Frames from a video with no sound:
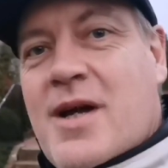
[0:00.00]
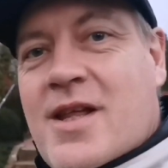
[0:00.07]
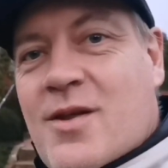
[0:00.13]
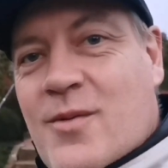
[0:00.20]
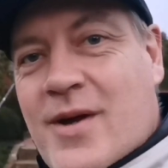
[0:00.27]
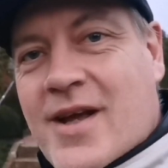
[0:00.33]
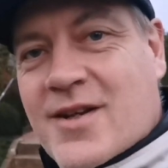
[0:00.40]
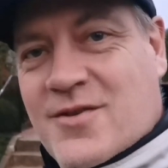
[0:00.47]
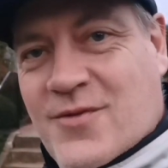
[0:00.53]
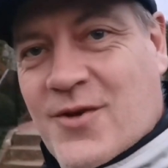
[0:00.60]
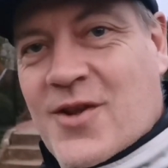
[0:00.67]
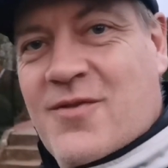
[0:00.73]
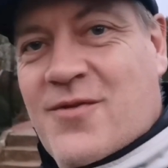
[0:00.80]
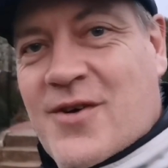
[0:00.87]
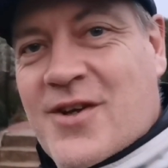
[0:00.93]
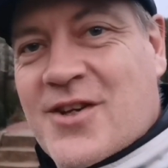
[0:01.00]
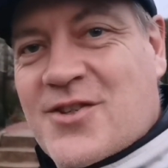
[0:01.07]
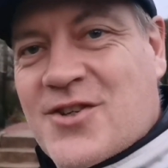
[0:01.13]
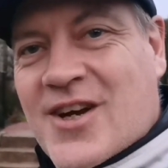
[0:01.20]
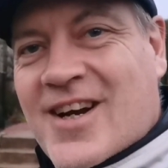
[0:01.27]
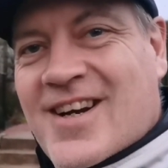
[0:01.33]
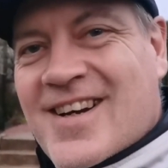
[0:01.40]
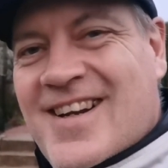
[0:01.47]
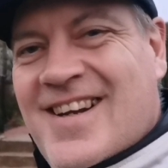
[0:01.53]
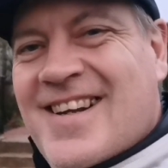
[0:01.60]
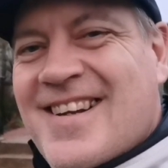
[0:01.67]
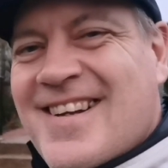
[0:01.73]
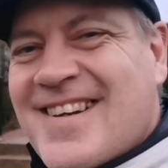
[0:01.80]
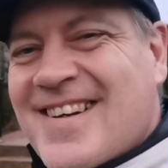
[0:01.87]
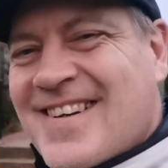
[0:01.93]
by the way, it's full of furniture,
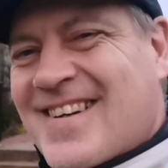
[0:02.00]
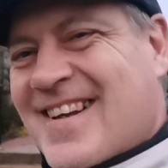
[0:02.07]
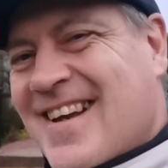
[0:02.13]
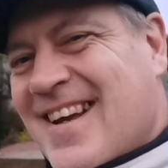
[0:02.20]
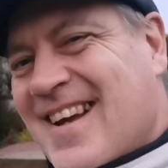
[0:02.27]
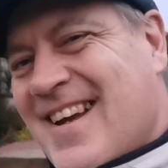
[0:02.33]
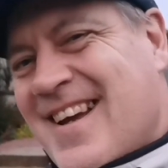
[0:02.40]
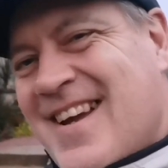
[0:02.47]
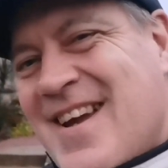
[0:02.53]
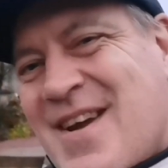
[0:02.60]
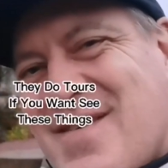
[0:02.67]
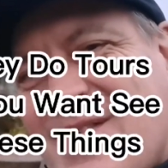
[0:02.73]
okay,